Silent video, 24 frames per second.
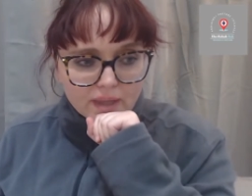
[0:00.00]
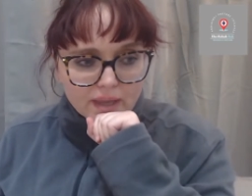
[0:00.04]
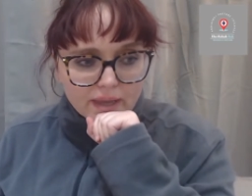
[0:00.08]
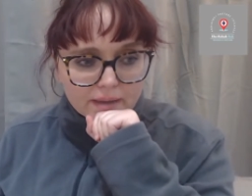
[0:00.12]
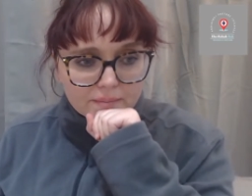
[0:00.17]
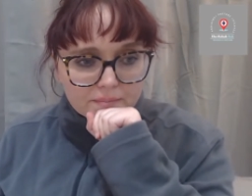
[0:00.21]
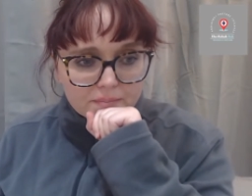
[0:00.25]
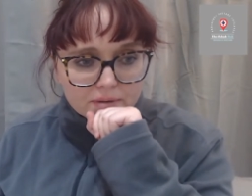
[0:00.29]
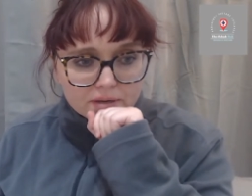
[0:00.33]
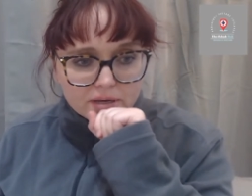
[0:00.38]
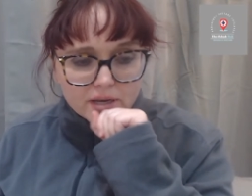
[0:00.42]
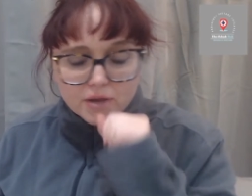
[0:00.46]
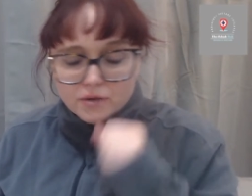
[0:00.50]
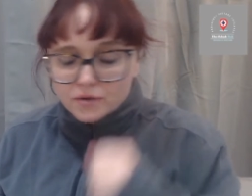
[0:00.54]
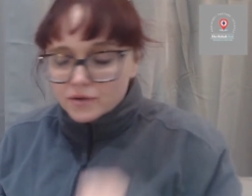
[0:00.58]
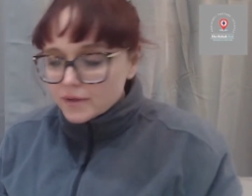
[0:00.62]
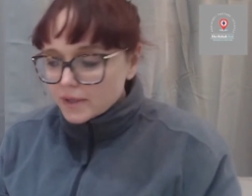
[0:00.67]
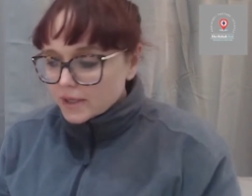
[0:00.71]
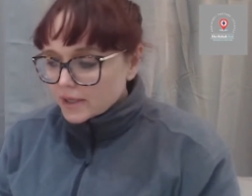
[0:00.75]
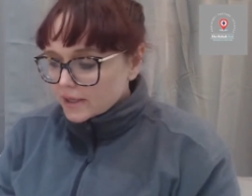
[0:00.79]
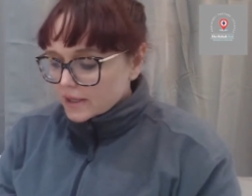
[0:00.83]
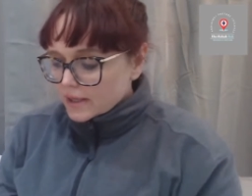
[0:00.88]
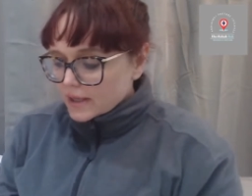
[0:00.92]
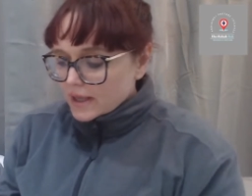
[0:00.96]
Now,
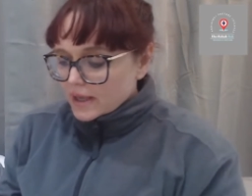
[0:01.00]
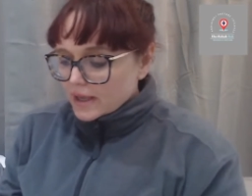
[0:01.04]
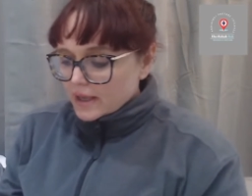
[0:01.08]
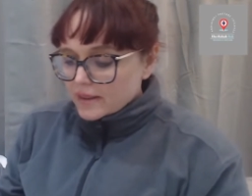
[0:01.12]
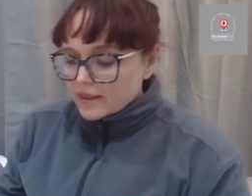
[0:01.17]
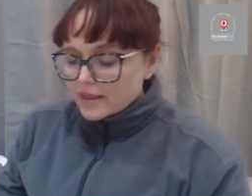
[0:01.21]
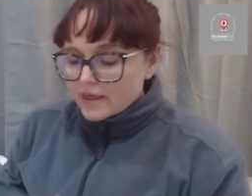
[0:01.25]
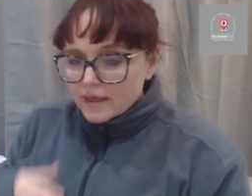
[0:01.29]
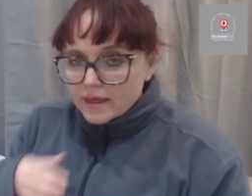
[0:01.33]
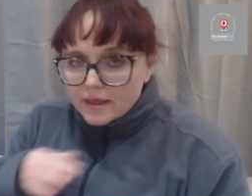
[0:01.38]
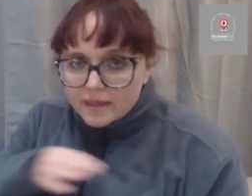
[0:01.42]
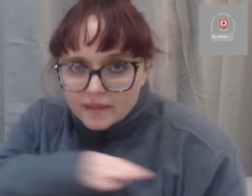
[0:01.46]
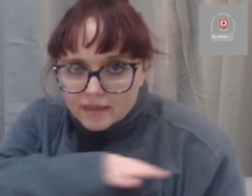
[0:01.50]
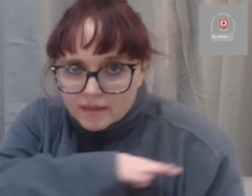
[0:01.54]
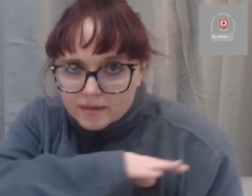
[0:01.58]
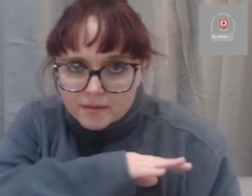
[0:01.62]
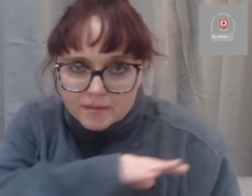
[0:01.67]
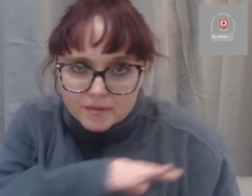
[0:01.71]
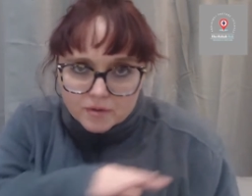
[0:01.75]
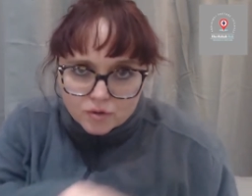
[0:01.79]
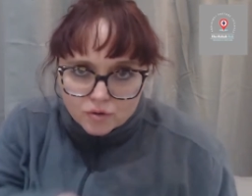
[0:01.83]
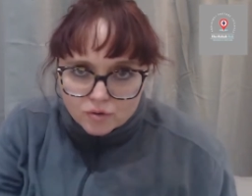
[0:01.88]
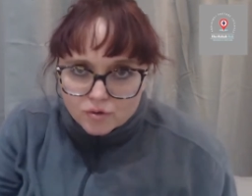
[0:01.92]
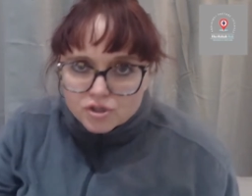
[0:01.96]

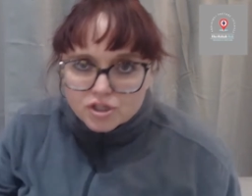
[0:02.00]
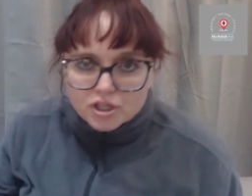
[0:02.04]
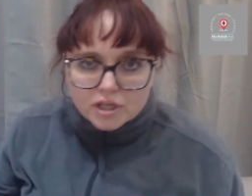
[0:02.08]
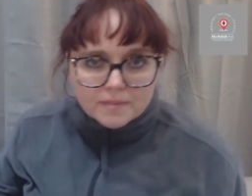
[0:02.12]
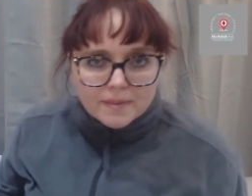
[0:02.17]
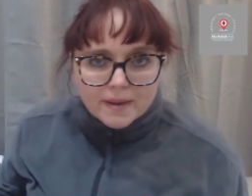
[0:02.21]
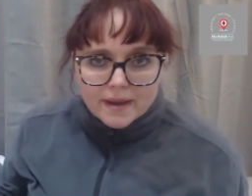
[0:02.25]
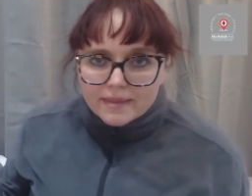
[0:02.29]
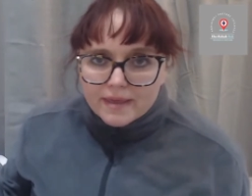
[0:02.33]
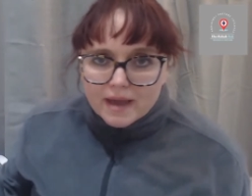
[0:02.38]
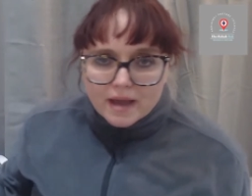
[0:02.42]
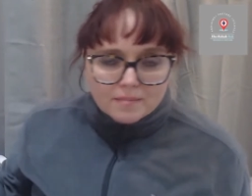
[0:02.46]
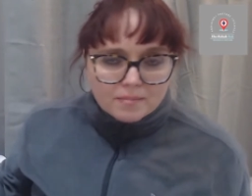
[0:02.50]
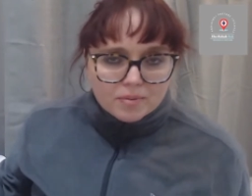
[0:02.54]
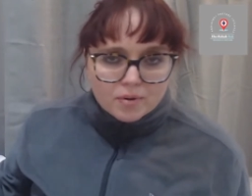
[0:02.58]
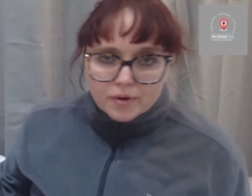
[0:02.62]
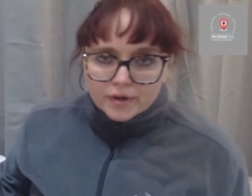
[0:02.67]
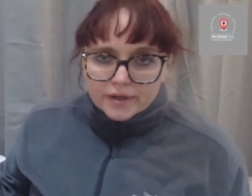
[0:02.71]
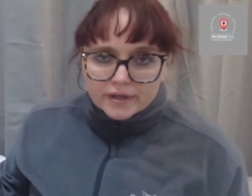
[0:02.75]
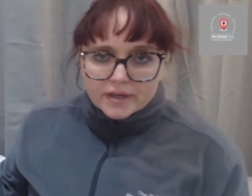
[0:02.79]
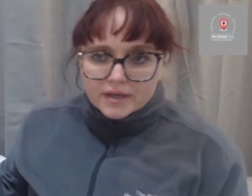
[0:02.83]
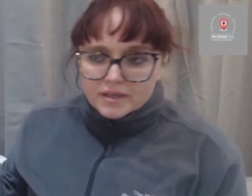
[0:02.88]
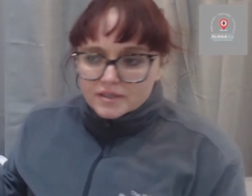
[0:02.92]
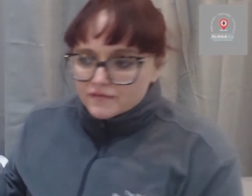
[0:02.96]
usually by that
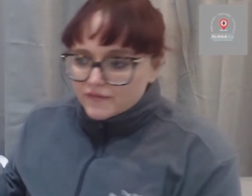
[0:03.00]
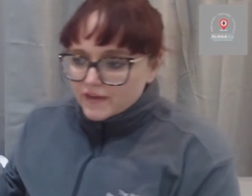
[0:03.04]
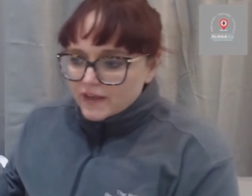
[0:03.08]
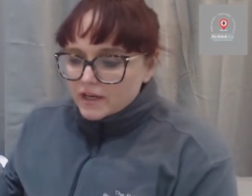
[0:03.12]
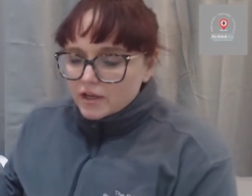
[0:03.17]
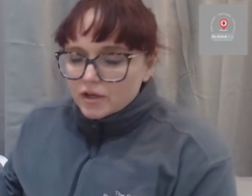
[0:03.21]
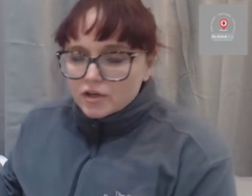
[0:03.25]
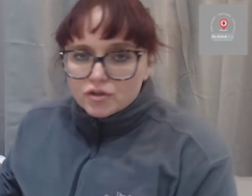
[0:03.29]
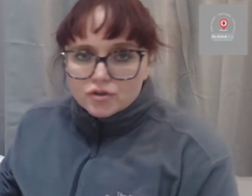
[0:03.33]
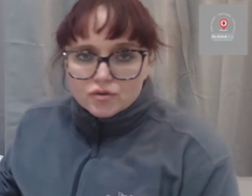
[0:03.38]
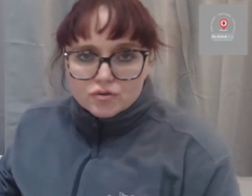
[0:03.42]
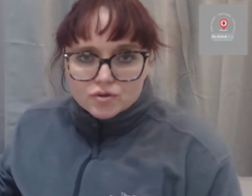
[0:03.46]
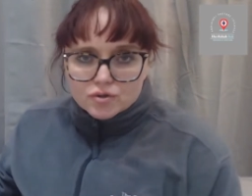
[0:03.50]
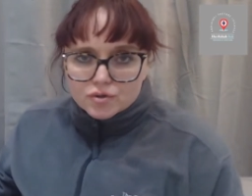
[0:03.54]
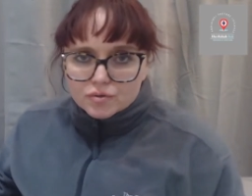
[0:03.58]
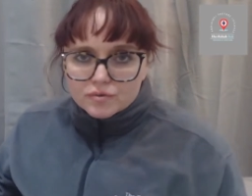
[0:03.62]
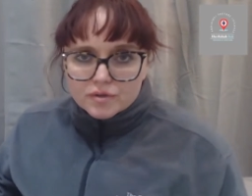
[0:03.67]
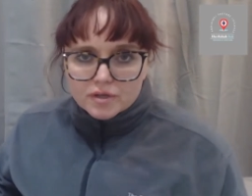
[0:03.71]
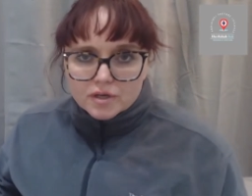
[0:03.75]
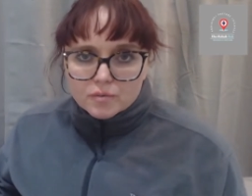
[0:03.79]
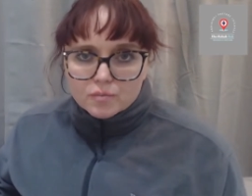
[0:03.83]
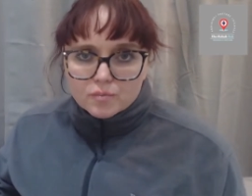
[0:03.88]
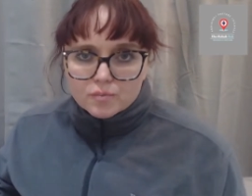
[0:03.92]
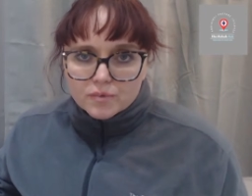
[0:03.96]
point, it's very unusual
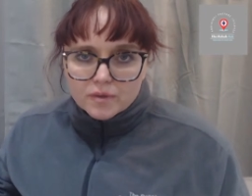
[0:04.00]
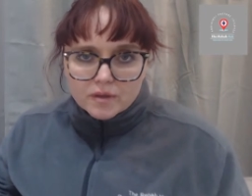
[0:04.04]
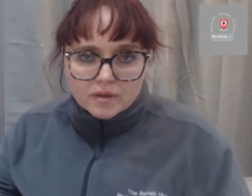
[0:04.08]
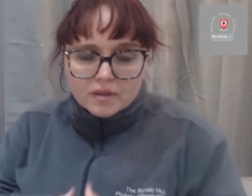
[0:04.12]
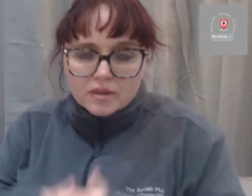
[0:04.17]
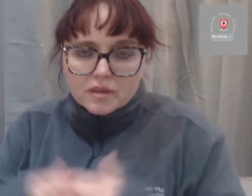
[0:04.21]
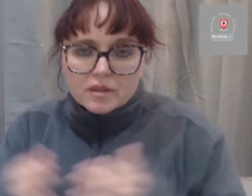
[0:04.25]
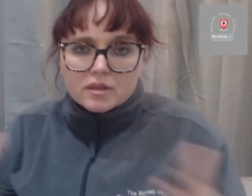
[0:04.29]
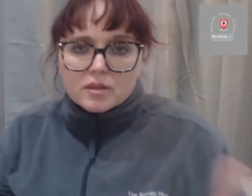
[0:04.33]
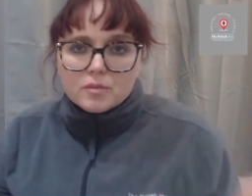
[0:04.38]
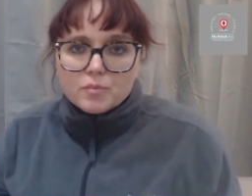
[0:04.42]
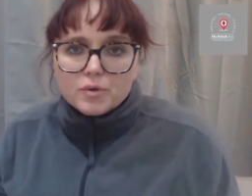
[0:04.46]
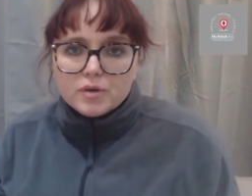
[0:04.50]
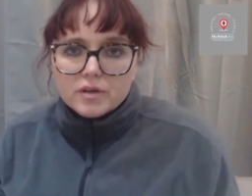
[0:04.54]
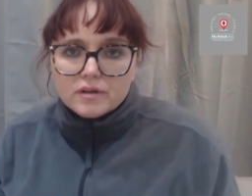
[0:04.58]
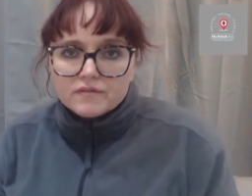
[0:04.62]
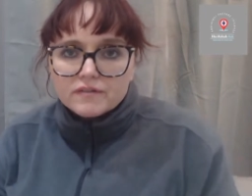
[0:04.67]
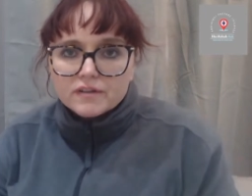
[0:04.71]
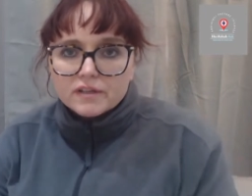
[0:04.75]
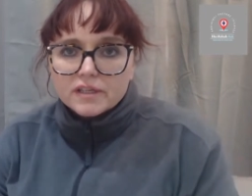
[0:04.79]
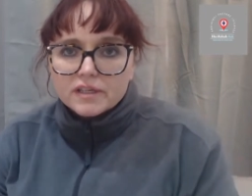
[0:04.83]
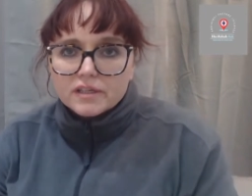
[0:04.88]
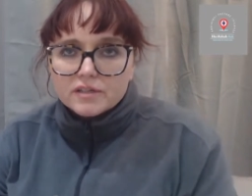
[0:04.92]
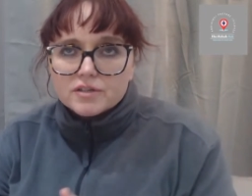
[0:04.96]
that they wouldn't
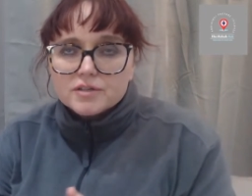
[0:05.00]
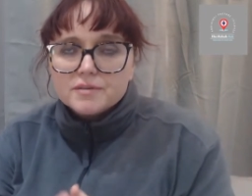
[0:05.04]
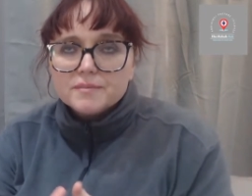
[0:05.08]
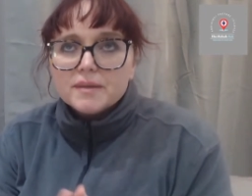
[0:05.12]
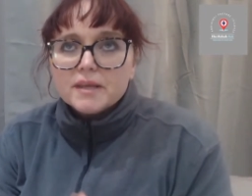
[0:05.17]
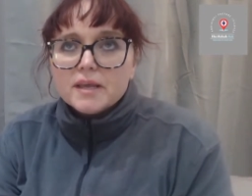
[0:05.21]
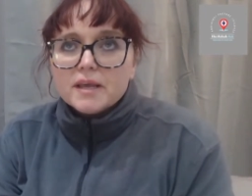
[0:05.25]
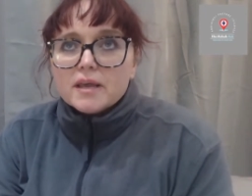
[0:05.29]
have cleared.